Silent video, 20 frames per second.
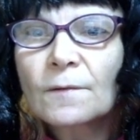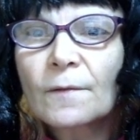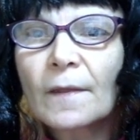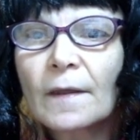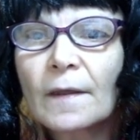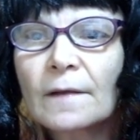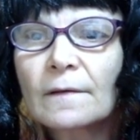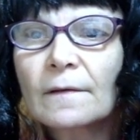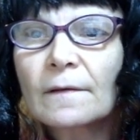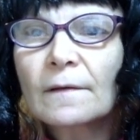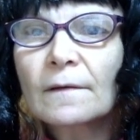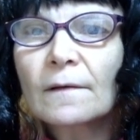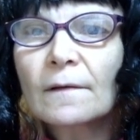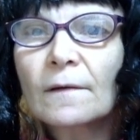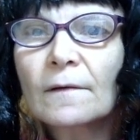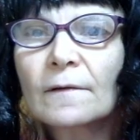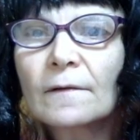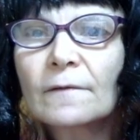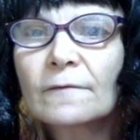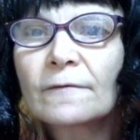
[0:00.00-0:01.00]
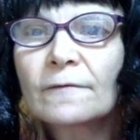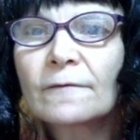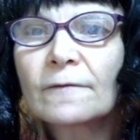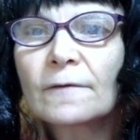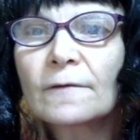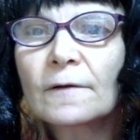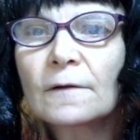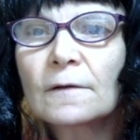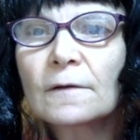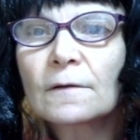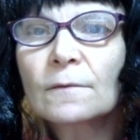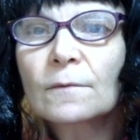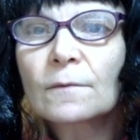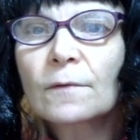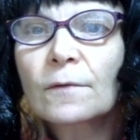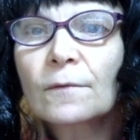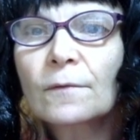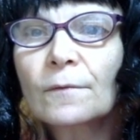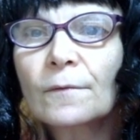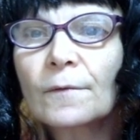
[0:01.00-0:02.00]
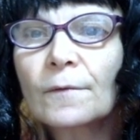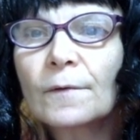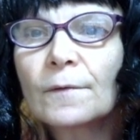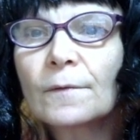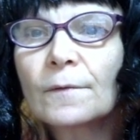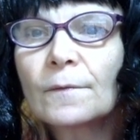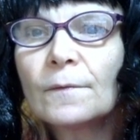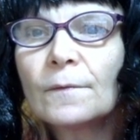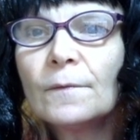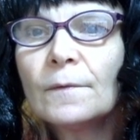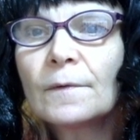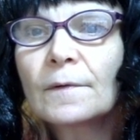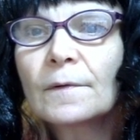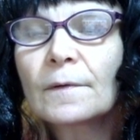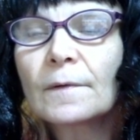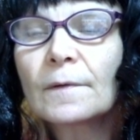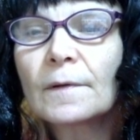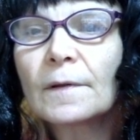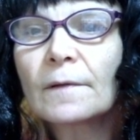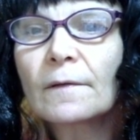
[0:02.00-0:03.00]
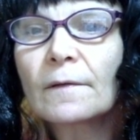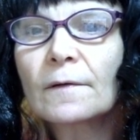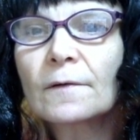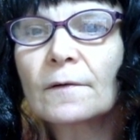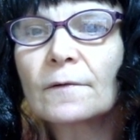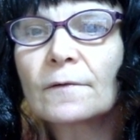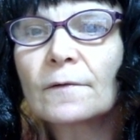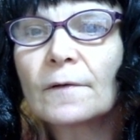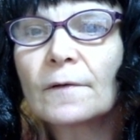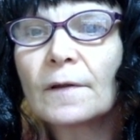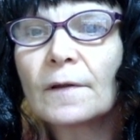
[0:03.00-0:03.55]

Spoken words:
that did not follow through. There